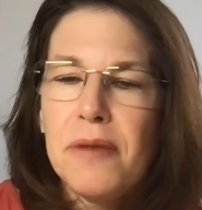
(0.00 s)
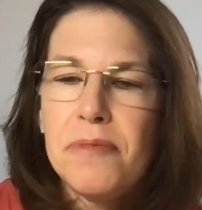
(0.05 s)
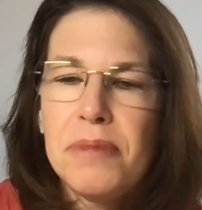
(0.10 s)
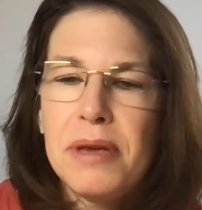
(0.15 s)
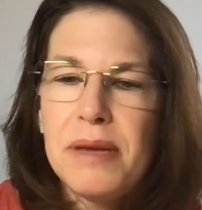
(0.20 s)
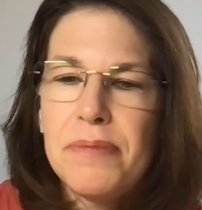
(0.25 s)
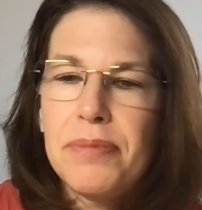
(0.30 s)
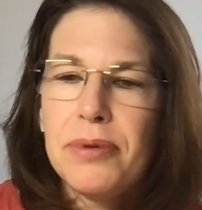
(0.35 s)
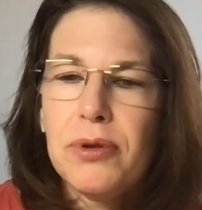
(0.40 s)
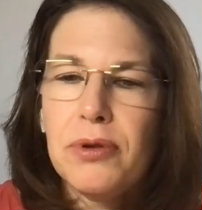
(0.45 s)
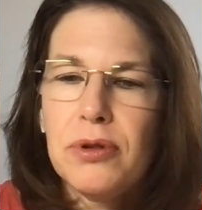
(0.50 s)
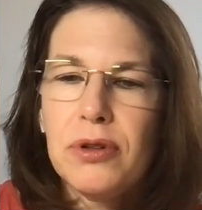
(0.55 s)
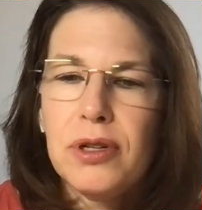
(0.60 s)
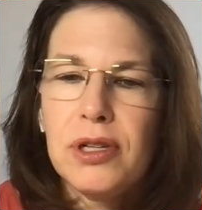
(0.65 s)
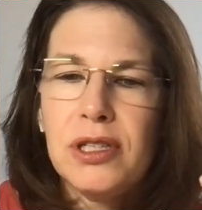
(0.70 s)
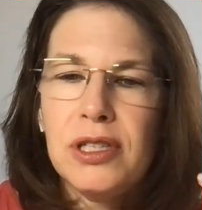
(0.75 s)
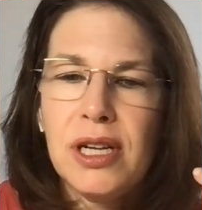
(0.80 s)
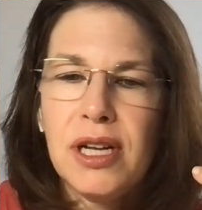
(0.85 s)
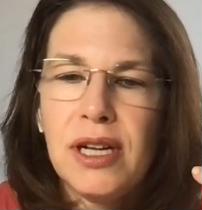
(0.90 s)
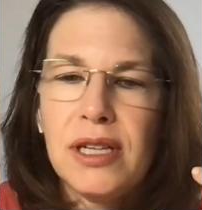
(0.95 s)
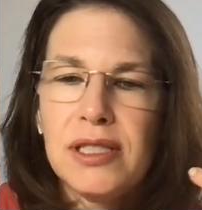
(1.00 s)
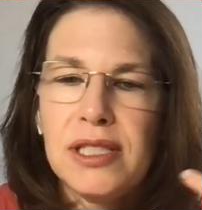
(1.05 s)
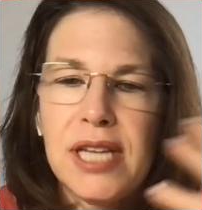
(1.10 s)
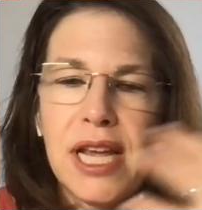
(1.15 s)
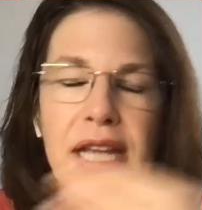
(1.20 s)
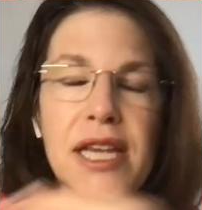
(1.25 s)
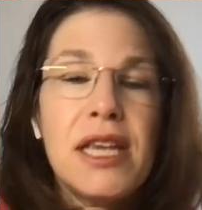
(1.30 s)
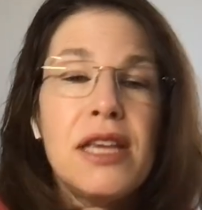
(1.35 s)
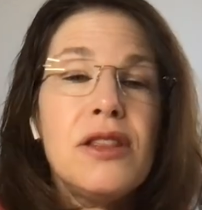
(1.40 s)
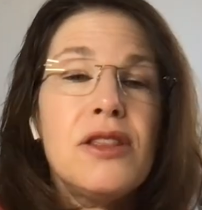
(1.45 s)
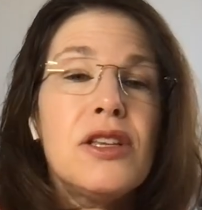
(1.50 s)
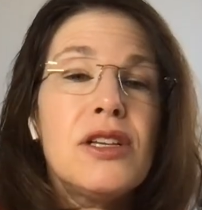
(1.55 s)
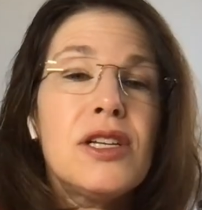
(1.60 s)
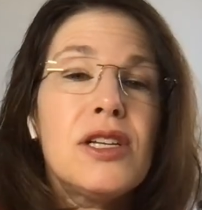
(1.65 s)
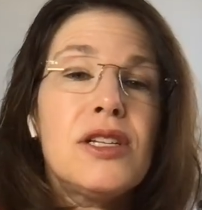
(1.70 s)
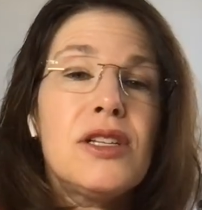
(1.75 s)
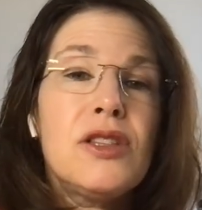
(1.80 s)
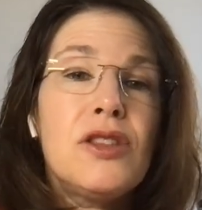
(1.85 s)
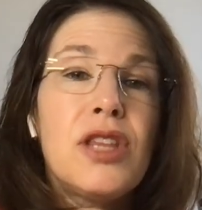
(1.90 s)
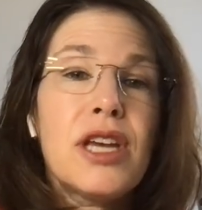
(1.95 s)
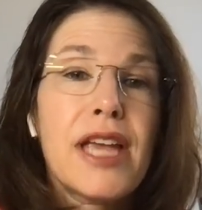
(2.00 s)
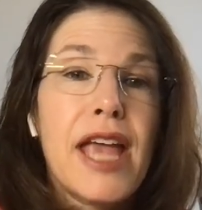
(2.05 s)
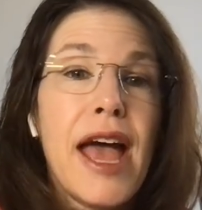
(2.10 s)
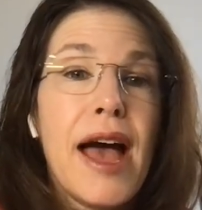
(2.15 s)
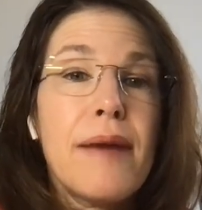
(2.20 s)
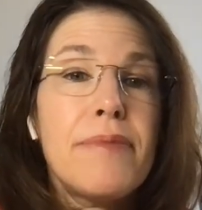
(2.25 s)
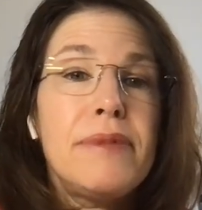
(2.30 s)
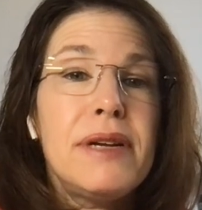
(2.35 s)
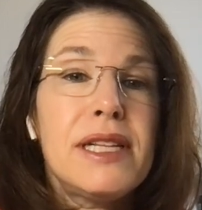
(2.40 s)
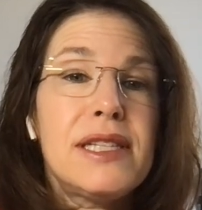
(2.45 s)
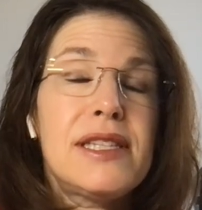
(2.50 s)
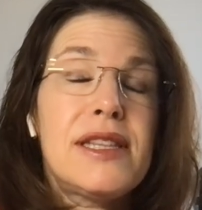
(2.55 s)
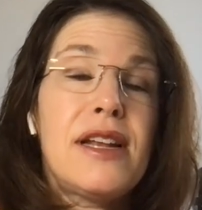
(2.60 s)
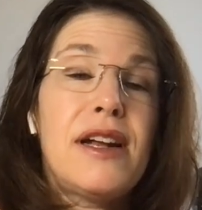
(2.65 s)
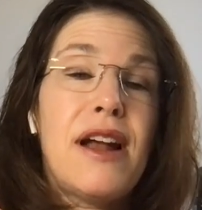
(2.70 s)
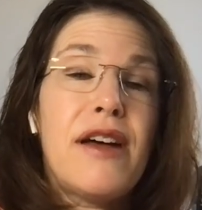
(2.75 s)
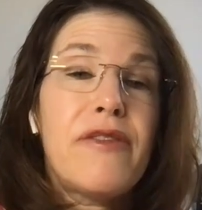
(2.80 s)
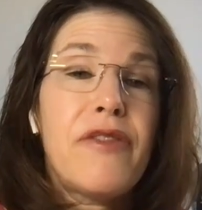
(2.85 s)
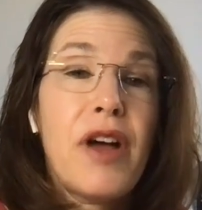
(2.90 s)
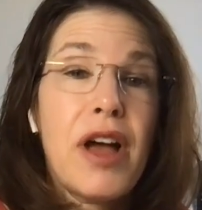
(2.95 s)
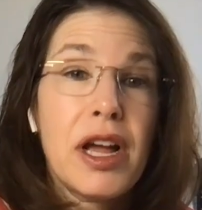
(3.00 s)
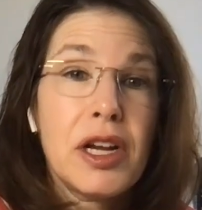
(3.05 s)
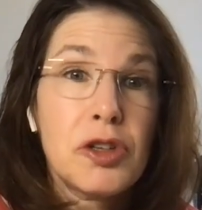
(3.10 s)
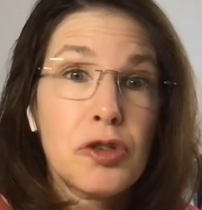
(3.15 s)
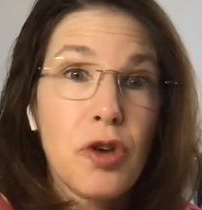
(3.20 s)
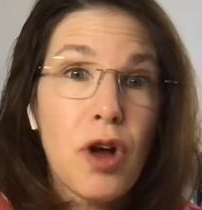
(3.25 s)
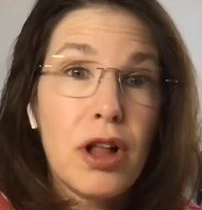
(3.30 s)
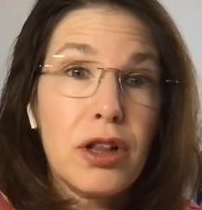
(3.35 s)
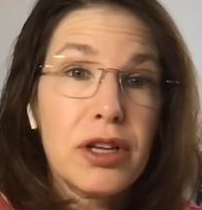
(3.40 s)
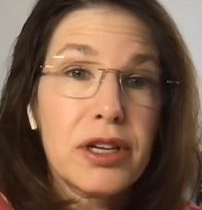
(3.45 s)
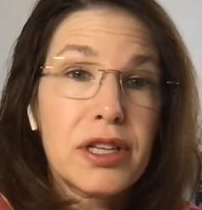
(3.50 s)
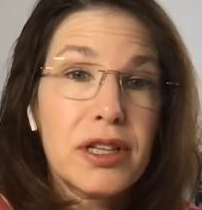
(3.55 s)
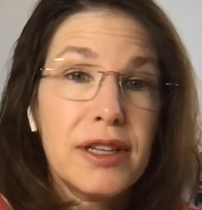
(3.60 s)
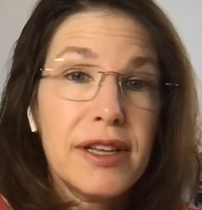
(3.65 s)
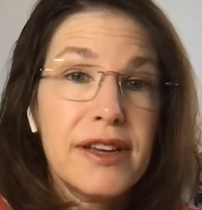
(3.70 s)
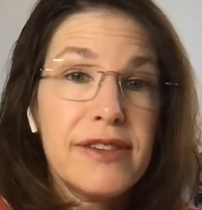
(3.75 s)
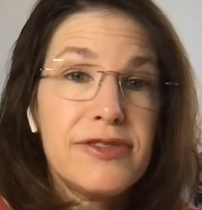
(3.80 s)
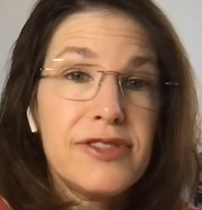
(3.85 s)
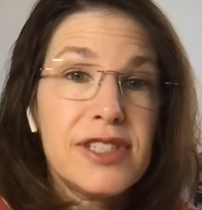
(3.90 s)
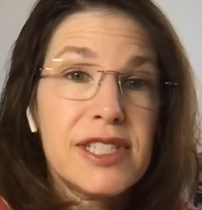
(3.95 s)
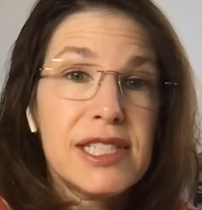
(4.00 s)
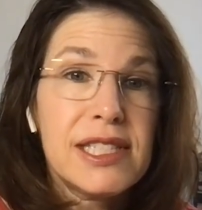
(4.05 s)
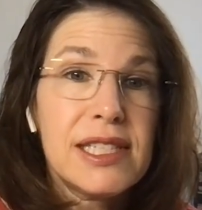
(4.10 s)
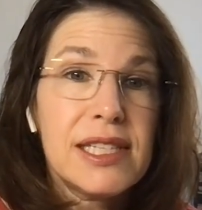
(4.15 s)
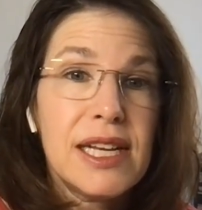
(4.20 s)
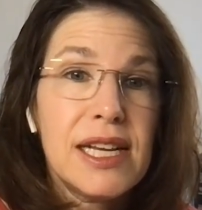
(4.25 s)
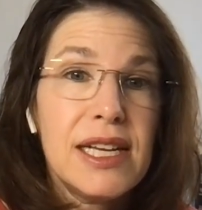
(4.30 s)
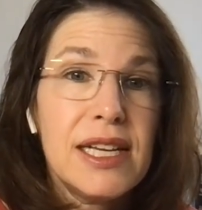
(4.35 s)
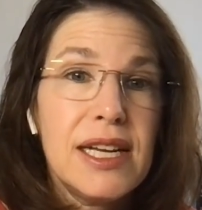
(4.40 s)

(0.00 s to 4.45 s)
people taking the cabinets that have hydraulic lifts,